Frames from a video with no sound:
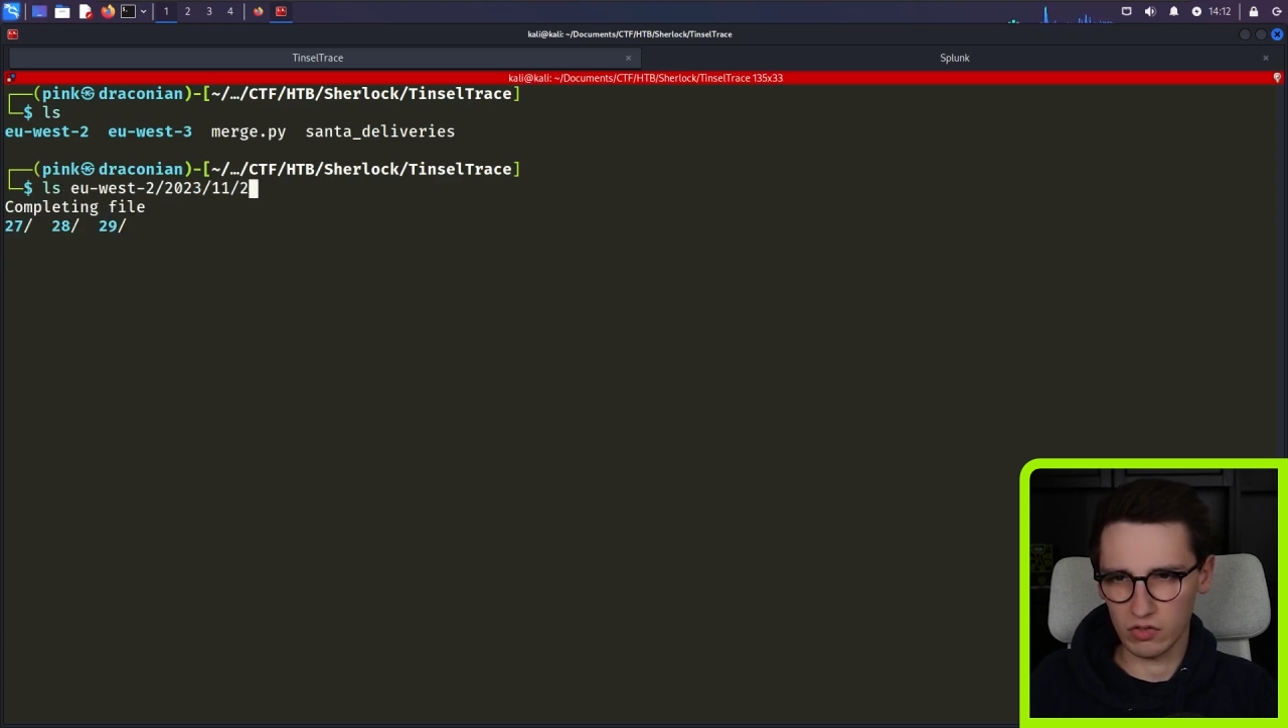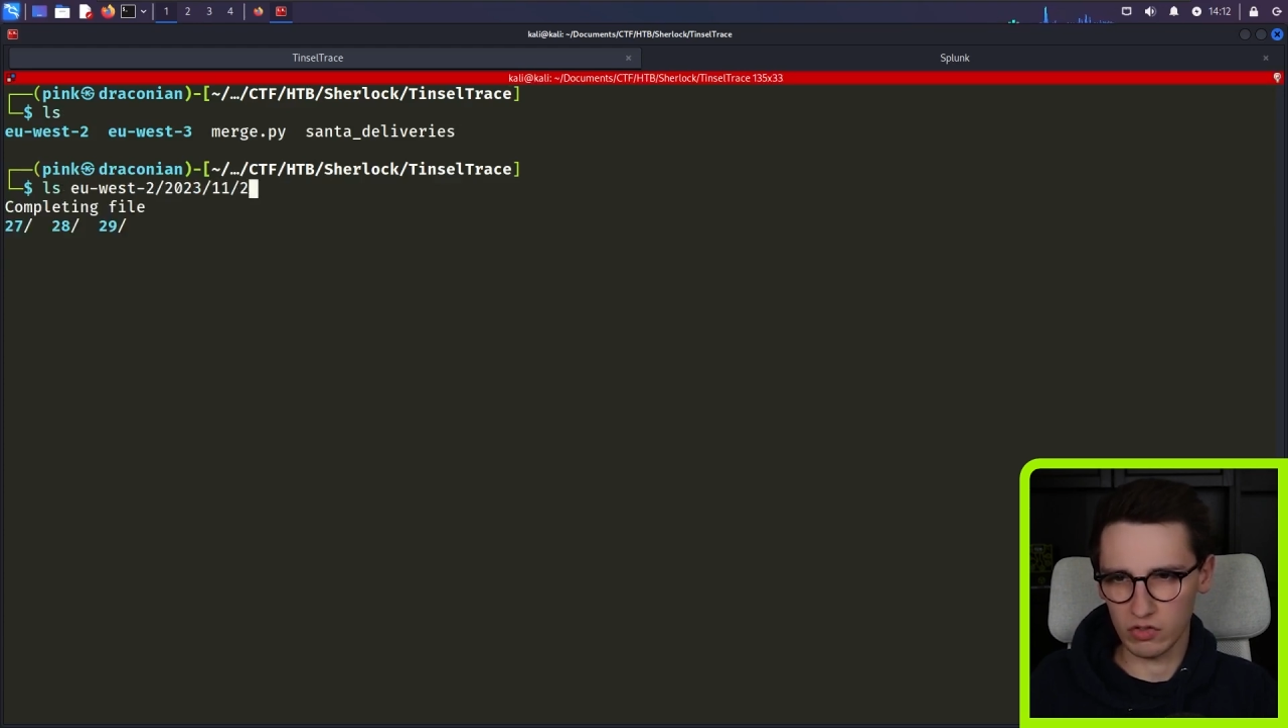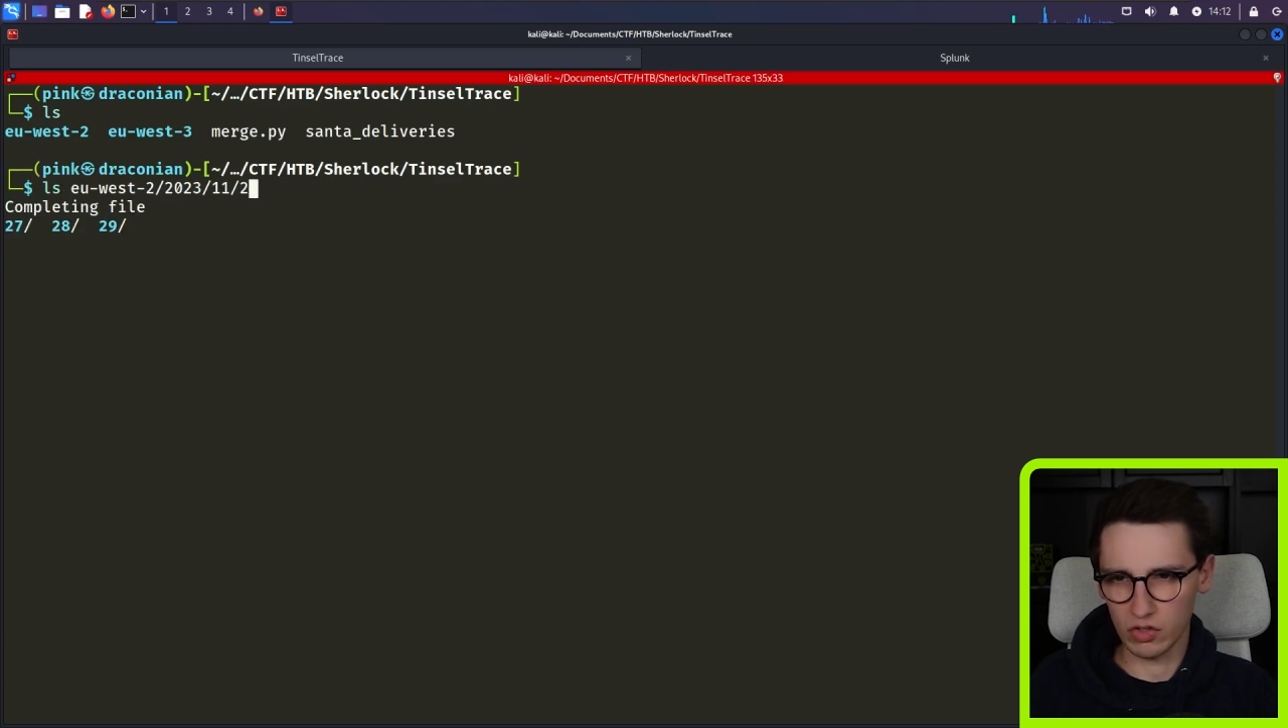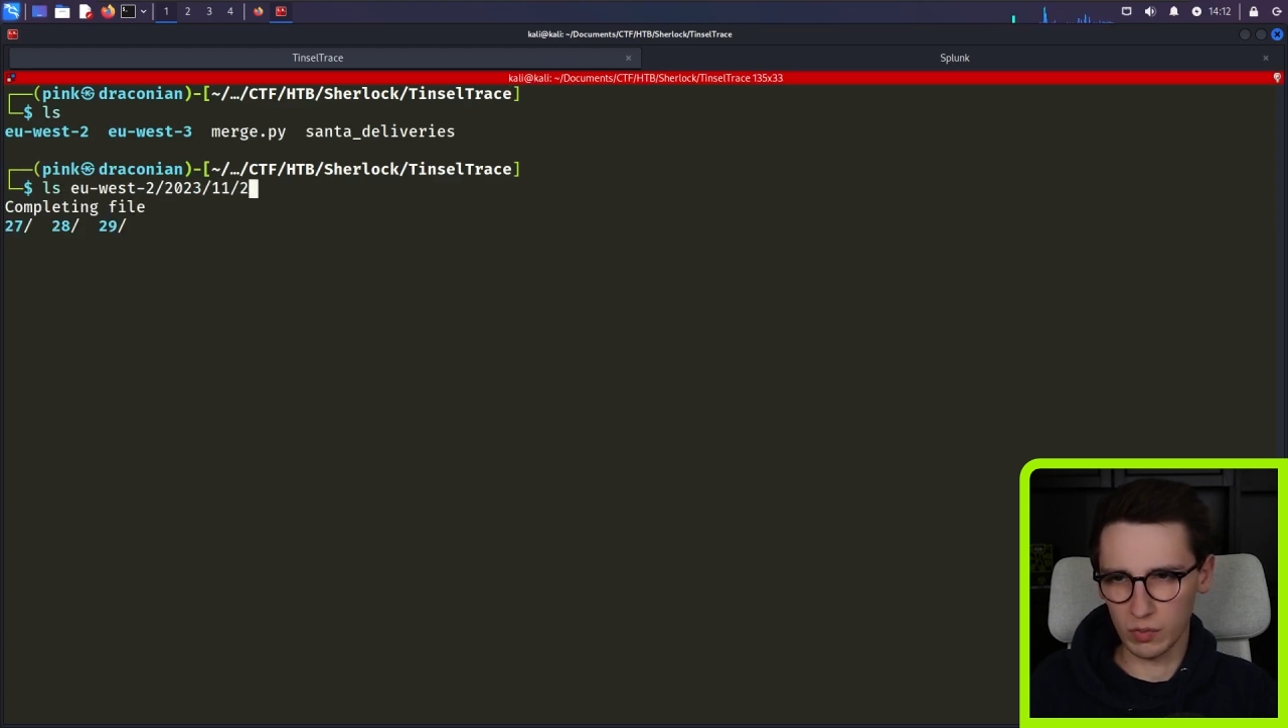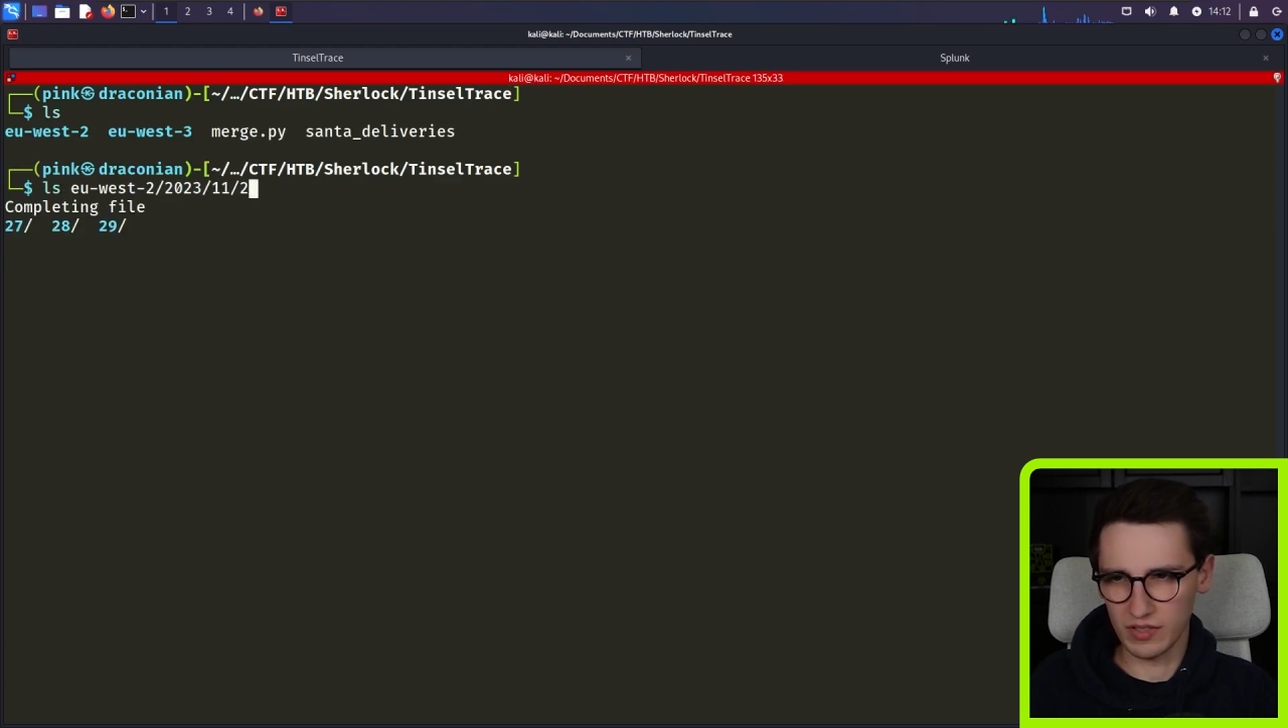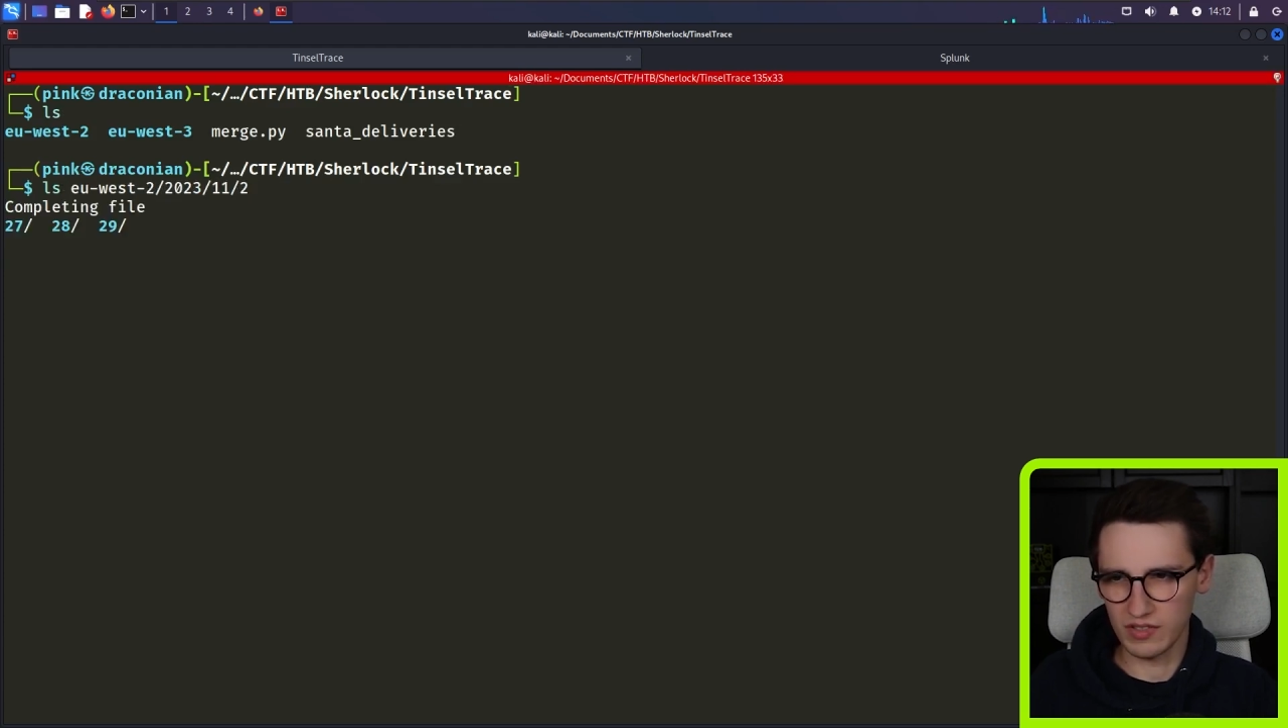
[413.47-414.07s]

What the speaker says: So we